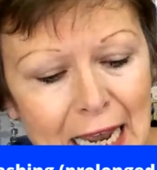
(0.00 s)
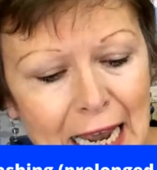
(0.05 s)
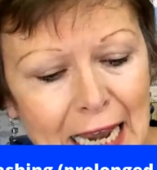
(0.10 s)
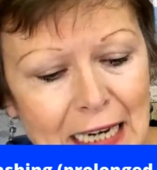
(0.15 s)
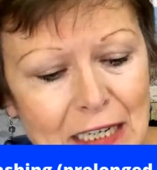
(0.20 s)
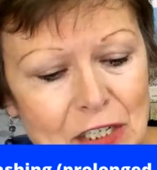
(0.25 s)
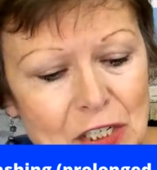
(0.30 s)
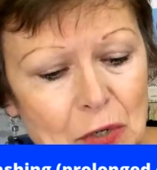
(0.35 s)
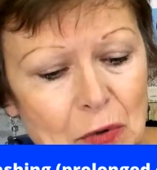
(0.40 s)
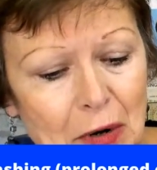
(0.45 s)

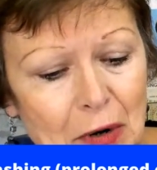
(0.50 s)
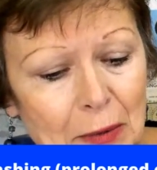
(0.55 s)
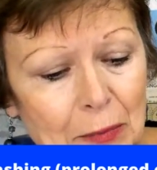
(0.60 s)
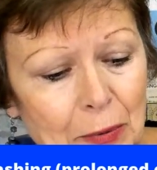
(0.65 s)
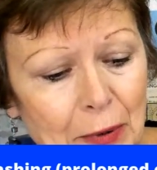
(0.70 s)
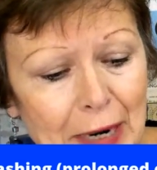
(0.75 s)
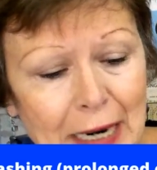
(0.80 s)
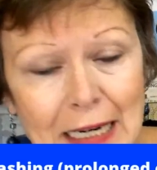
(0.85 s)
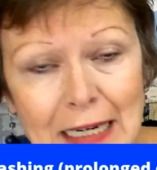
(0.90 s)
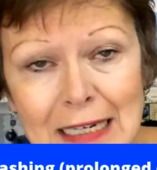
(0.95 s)
And so our
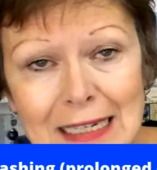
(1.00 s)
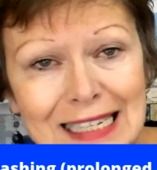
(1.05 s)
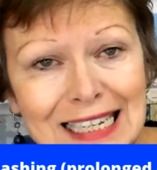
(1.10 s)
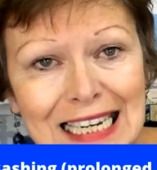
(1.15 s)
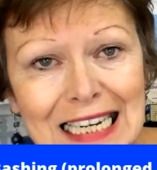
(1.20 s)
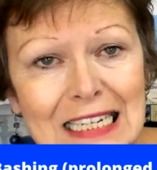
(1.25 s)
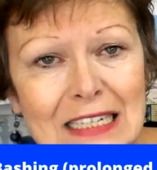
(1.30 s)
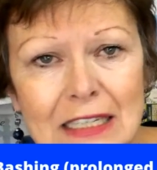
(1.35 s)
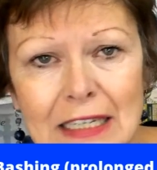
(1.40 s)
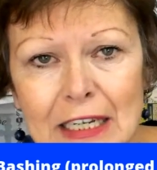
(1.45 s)
brain is
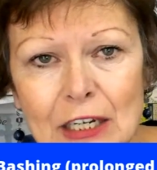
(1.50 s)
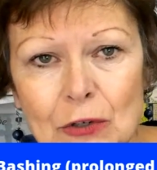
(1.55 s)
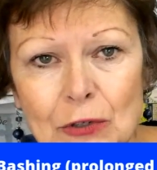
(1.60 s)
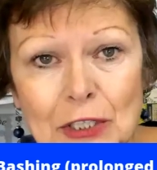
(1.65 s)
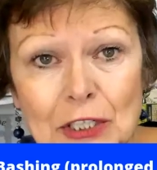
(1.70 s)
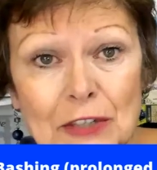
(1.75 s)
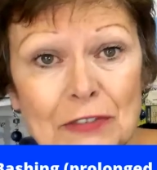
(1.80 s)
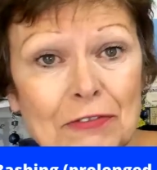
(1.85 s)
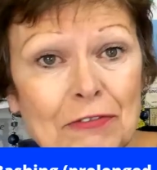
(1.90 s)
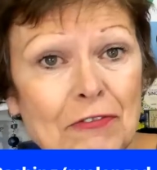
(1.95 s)
easily
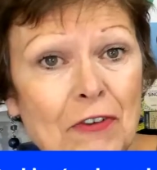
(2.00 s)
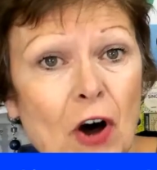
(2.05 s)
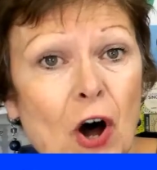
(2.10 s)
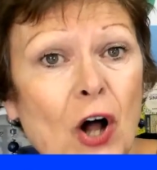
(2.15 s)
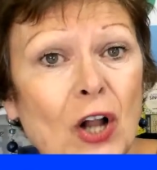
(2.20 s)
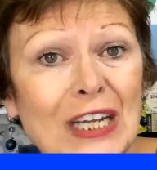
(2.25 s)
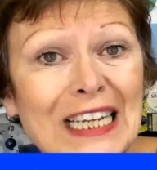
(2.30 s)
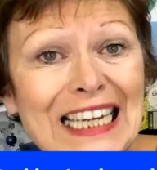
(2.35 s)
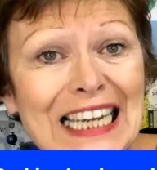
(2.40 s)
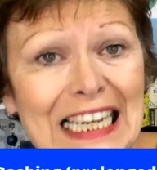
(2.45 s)
going to
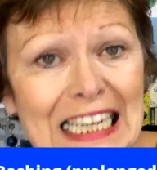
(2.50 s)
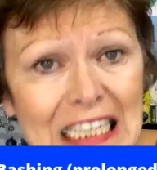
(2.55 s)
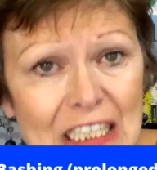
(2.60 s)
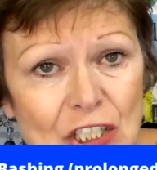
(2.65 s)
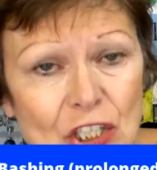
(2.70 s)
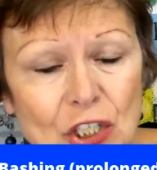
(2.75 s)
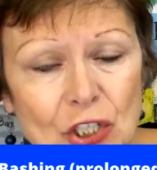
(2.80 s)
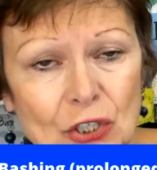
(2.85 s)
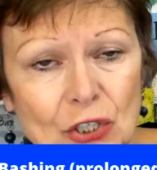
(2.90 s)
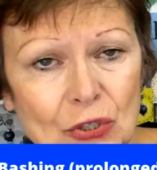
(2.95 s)
fall
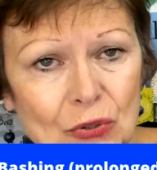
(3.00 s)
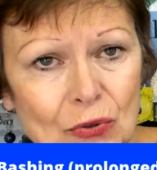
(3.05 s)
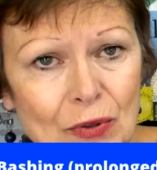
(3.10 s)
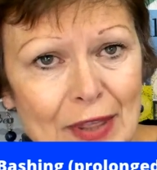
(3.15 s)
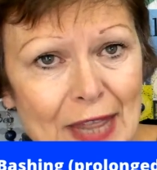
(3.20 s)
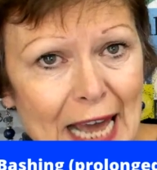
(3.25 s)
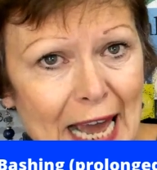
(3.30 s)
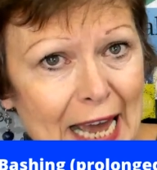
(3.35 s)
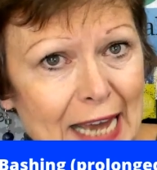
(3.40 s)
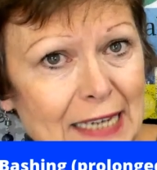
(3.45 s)
into
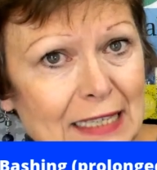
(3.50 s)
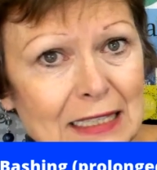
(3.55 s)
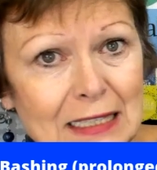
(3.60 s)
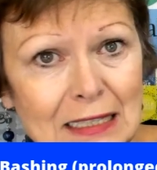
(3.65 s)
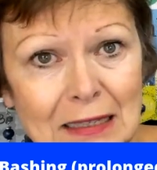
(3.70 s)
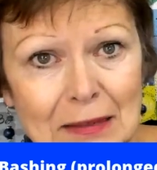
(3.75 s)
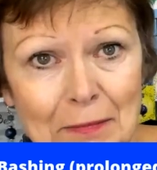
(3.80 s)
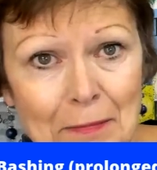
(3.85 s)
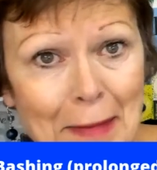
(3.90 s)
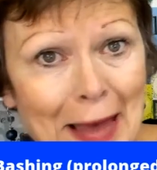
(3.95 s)
that
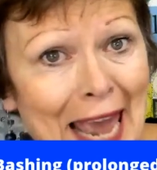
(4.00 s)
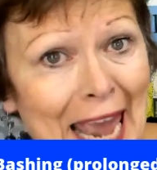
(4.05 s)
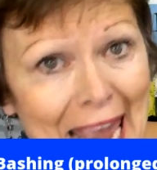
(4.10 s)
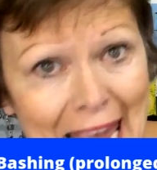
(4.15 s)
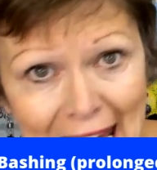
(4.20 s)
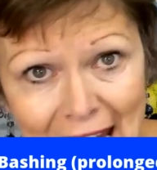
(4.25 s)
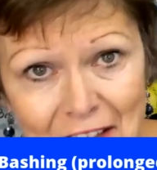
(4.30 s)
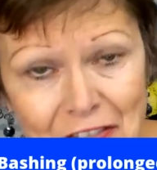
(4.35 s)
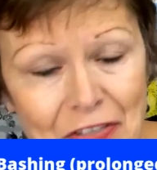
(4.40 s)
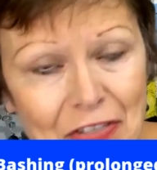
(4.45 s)

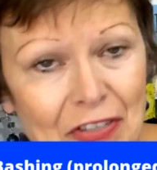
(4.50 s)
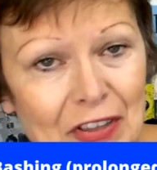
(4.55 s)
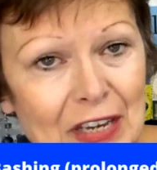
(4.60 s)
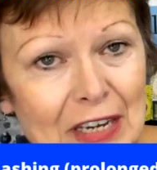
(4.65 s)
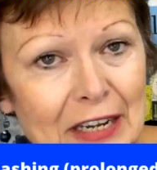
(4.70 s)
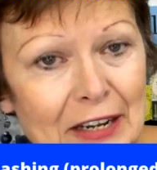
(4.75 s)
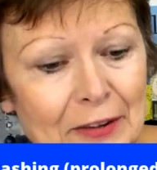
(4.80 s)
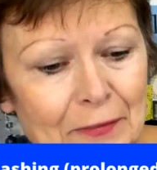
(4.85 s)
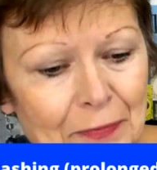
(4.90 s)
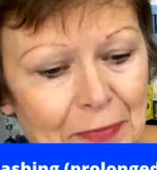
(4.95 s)
path
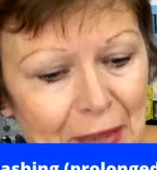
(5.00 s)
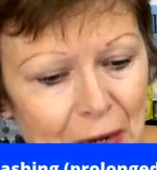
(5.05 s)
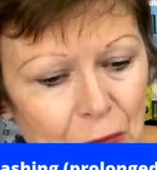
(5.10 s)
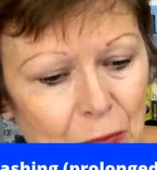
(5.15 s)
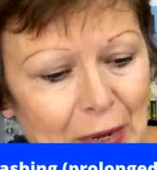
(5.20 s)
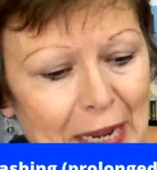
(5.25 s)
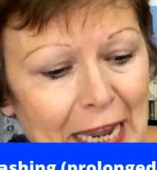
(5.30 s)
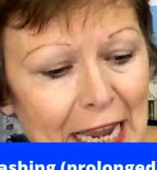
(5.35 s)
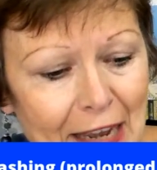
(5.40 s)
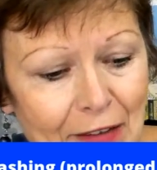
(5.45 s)
that
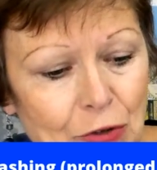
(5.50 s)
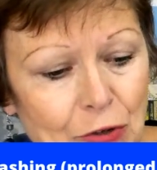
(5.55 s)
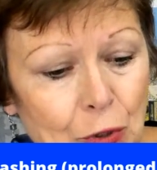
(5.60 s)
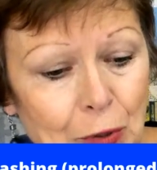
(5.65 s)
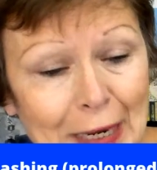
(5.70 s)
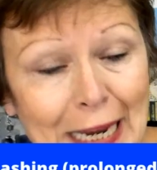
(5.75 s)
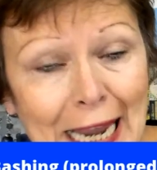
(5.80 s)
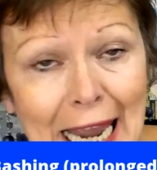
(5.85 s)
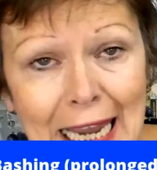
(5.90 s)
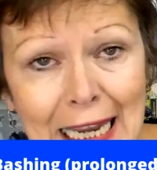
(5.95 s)
we have
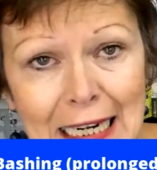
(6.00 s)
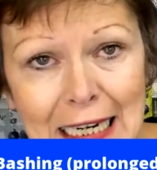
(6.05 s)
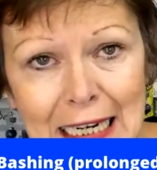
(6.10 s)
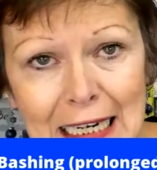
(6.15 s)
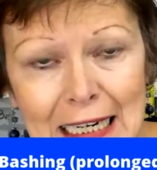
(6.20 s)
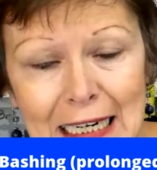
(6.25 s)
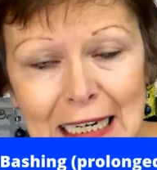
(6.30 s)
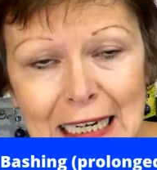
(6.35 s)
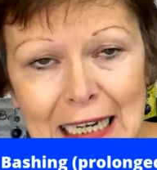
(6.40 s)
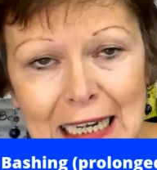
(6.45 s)

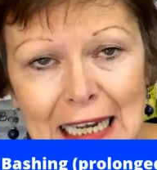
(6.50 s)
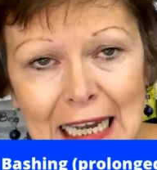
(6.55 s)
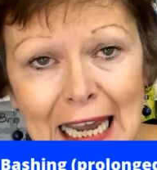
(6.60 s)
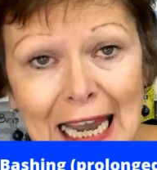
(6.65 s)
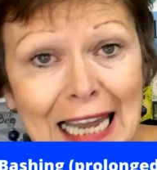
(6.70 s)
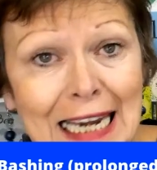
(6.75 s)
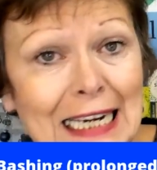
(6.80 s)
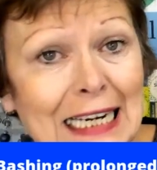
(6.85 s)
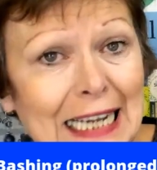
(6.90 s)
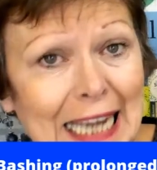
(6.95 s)
created,
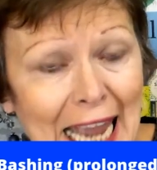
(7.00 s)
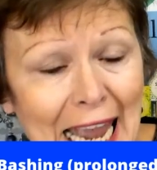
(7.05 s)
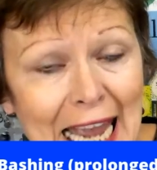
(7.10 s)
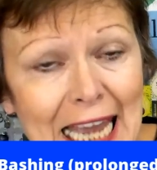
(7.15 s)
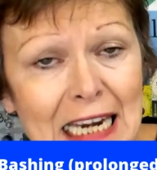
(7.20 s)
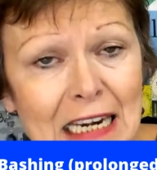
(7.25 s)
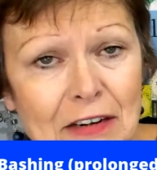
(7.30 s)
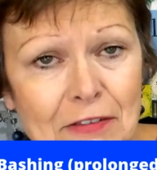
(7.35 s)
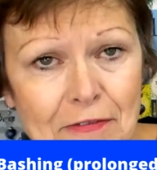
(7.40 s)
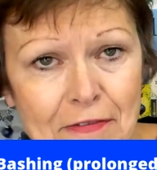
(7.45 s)
and it
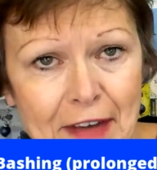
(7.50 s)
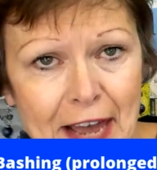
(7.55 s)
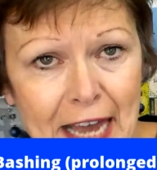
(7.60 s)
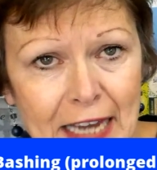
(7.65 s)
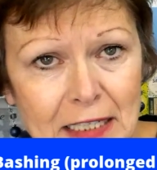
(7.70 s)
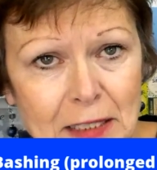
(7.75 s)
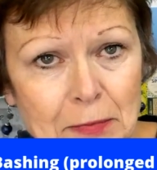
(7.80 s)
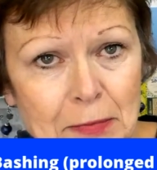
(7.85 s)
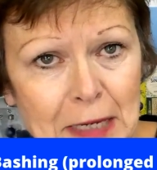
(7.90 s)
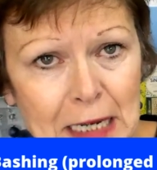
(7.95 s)
can, in
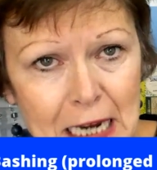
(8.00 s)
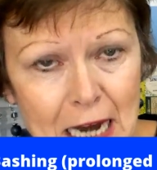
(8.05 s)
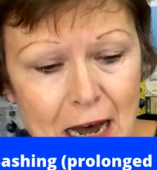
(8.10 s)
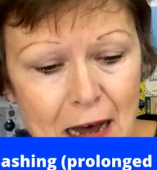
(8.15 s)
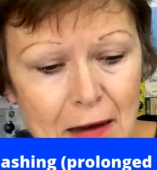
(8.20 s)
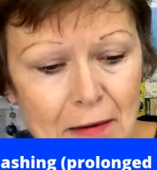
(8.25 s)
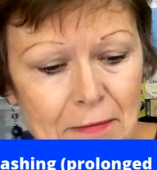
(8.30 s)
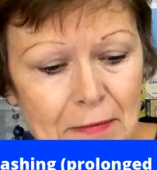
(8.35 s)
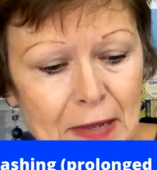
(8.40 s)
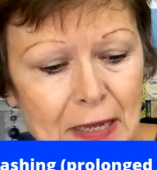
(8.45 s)
fact,
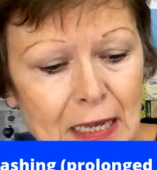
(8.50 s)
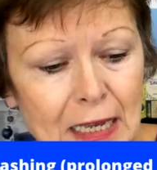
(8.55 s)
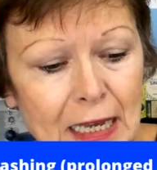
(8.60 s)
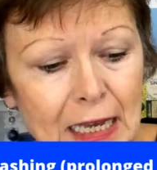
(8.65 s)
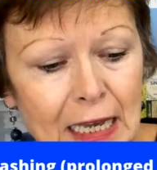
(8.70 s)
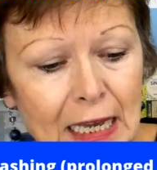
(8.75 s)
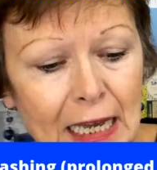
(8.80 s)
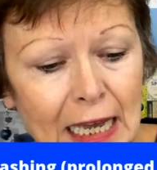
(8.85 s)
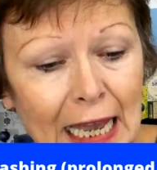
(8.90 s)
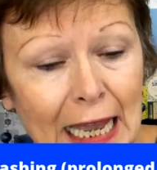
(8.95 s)
become
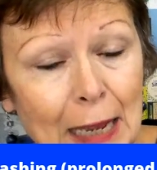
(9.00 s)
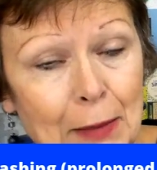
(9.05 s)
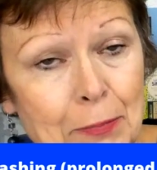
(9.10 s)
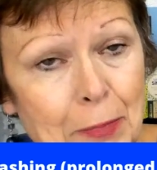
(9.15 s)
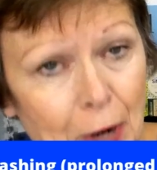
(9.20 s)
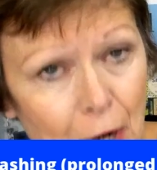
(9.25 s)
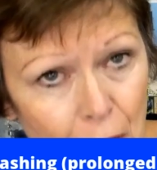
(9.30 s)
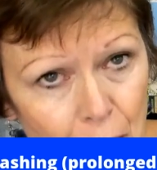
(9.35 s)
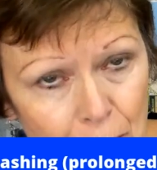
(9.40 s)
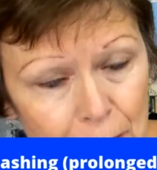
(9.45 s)
a
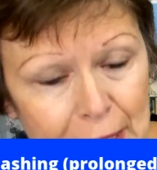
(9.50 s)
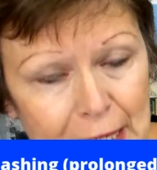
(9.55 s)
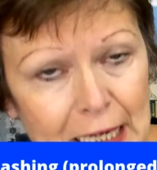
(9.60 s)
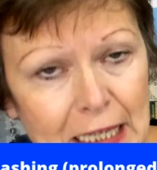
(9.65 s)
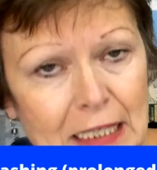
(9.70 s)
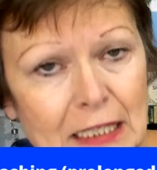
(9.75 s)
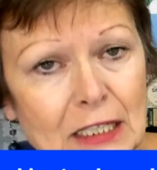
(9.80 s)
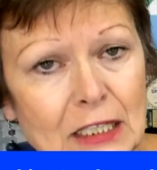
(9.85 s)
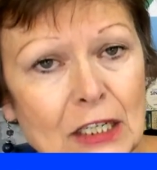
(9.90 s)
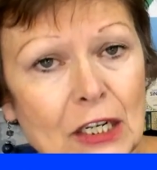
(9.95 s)

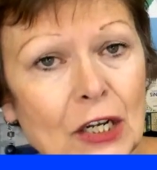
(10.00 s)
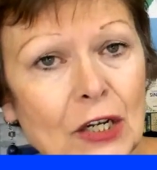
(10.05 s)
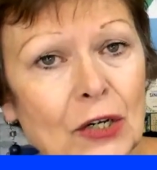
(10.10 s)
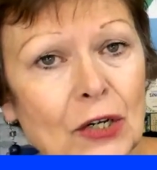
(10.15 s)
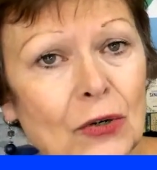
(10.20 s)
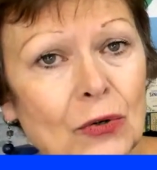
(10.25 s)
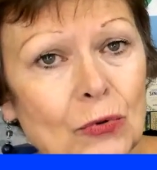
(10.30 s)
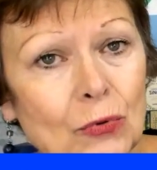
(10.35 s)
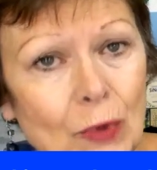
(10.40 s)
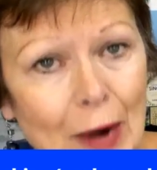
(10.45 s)
permanent
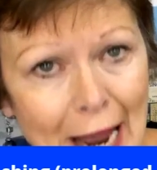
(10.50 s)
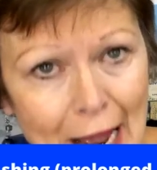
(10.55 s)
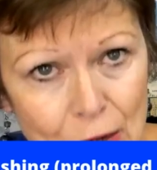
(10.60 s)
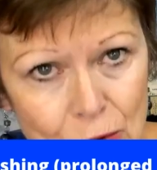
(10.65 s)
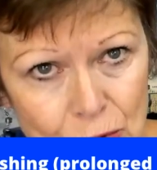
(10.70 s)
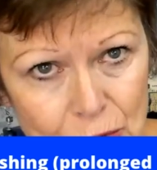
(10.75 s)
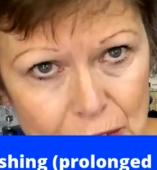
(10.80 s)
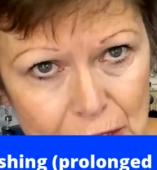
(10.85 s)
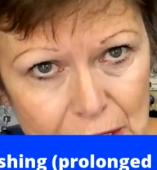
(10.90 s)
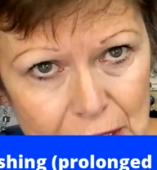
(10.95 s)

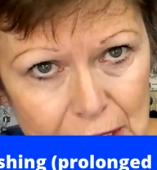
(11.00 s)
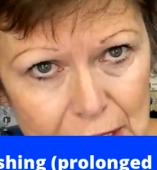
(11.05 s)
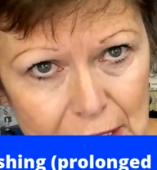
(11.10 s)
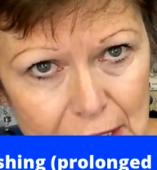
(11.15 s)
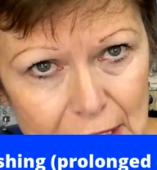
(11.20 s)
route.